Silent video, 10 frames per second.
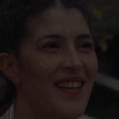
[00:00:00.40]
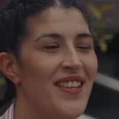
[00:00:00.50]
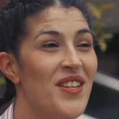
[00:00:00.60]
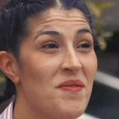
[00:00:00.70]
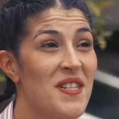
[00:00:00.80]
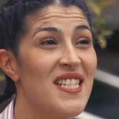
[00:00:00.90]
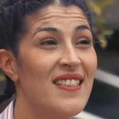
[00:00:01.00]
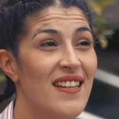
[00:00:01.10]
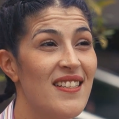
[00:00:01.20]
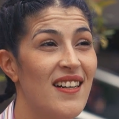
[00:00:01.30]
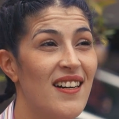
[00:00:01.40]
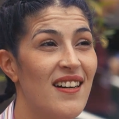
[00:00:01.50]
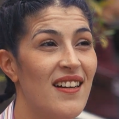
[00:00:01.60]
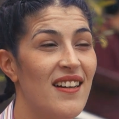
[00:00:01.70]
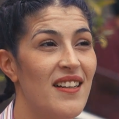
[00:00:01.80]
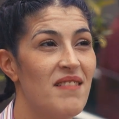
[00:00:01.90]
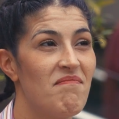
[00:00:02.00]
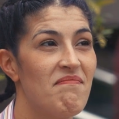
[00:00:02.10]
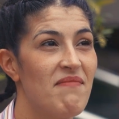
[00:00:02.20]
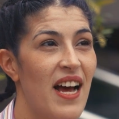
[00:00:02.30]
The Numeracy Centre
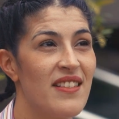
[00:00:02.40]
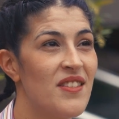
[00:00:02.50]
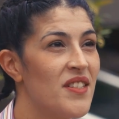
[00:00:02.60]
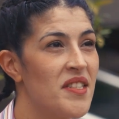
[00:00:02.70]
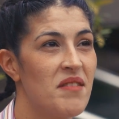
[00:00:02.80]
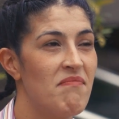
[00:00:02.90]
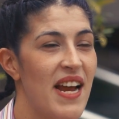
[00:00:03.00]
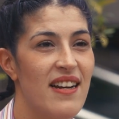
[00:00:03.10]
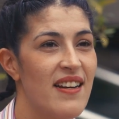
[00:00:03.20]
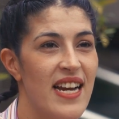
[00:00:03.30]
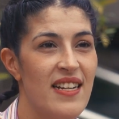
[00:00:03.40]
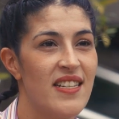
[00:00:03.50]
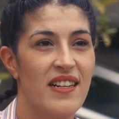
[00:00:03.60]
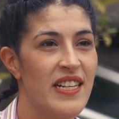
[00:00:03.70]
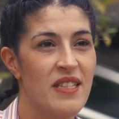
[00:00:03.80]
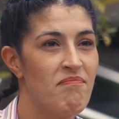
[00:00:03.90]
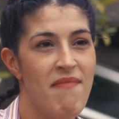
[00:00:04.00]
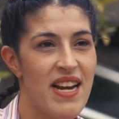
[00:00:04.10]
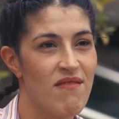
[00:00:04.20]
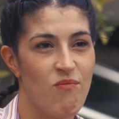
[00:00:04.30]
hasn't just made it easier, it's
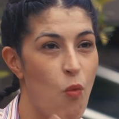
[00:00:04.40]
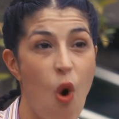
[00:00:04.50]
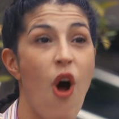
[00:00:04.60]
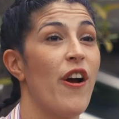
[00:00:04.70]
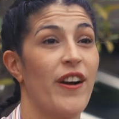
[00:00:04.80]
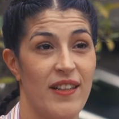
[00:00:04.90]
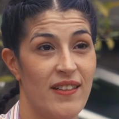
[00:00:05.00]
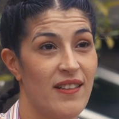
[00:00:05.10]
made it work.